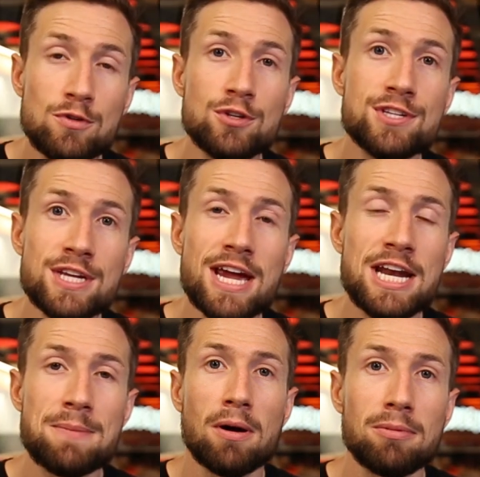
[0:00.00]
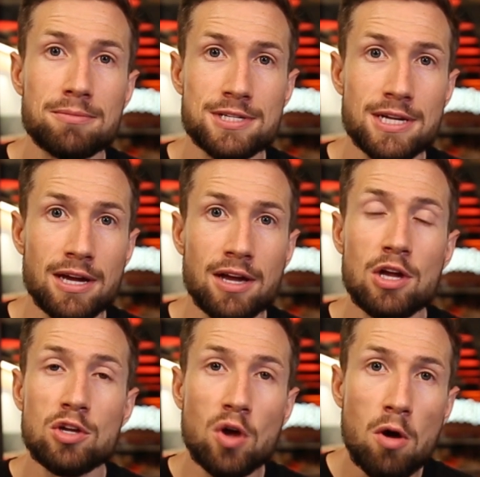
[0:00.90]
If you see any problems here,
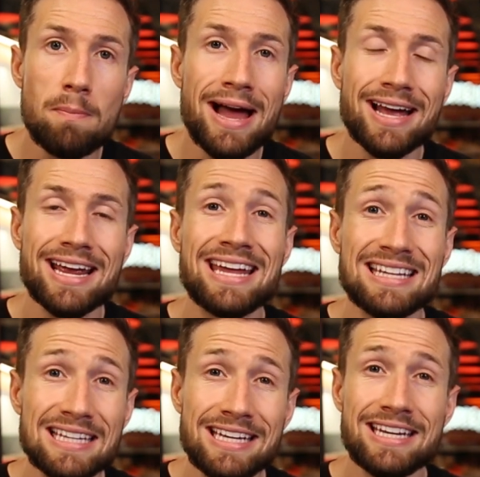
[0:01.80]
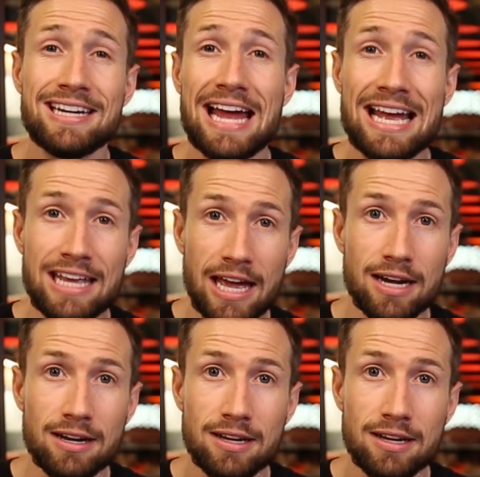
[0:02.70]
go back and link it again.